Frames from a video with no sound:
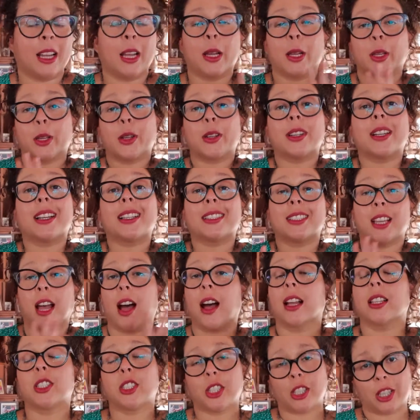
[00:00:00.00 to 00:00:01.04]
You're not
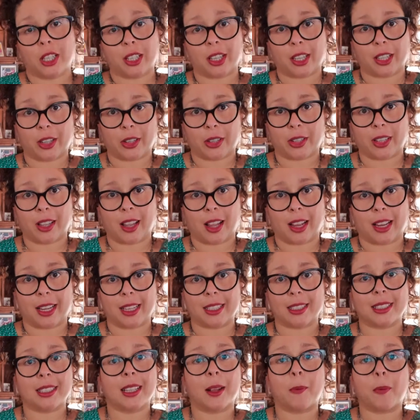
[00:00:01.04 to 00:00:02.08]
touching your
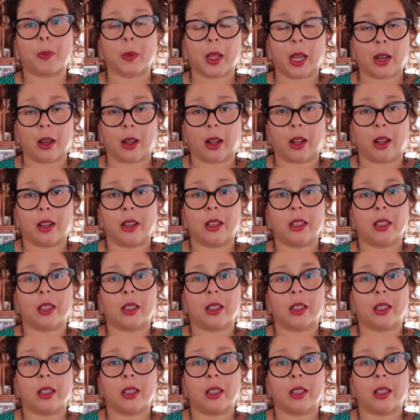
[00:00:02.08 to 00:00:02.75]
client at all.